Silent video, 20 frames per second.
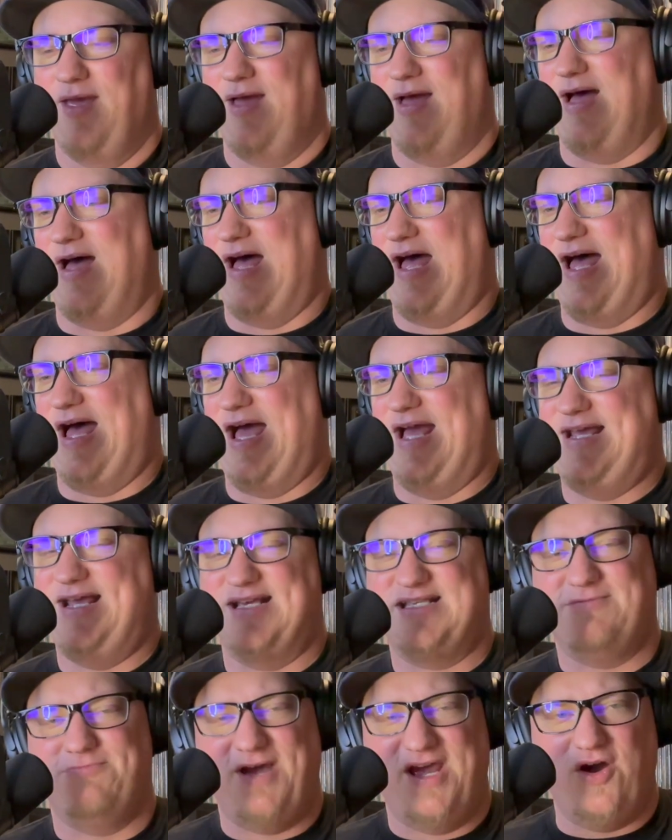I
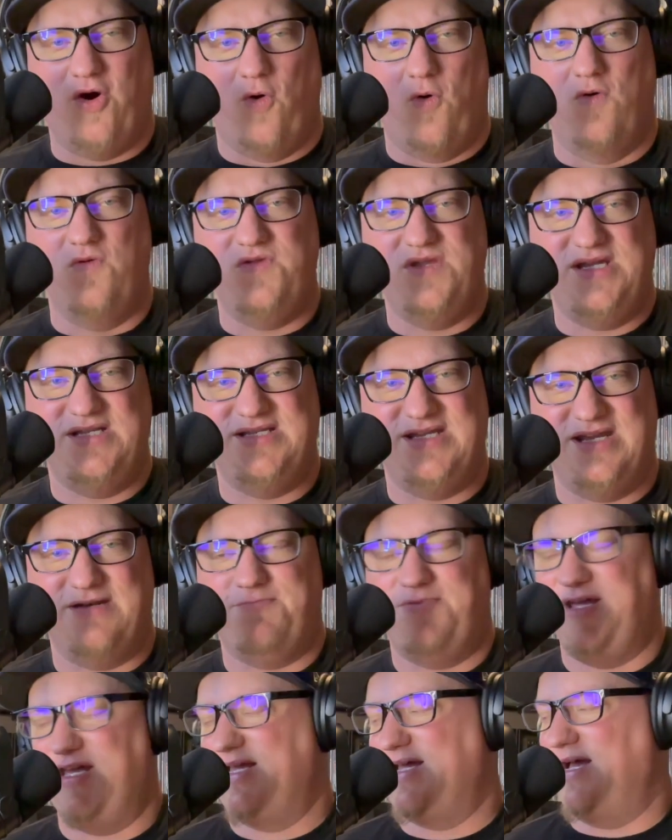guess my only
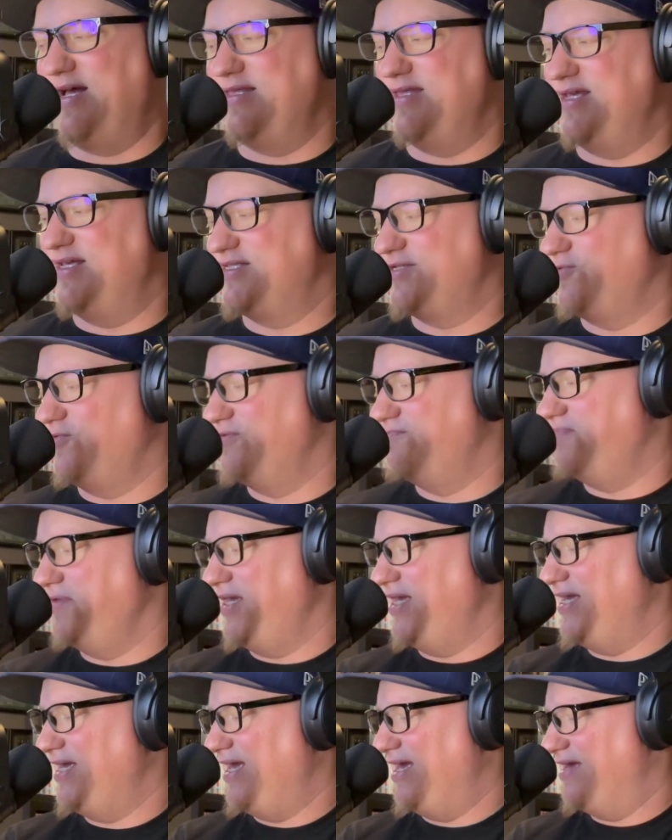nitpick on this would
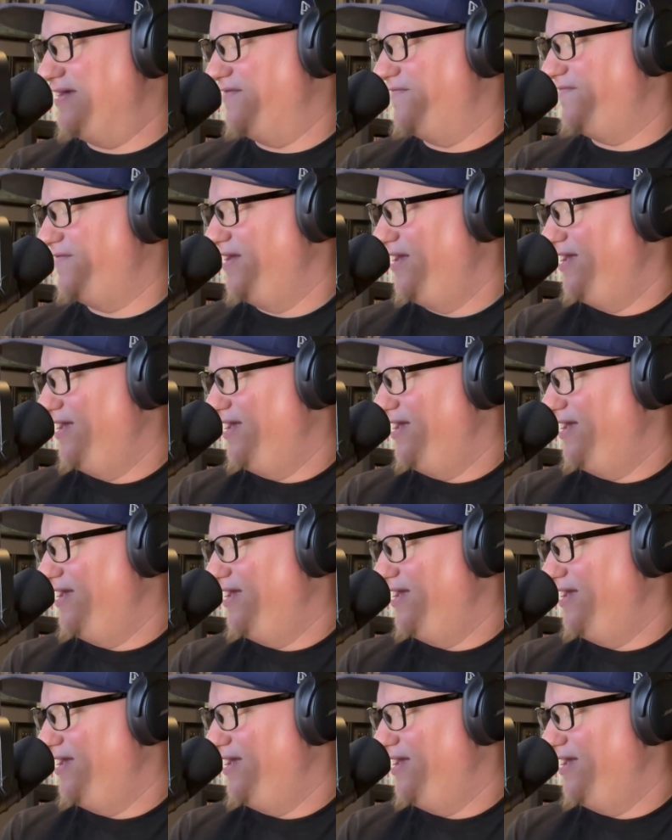be if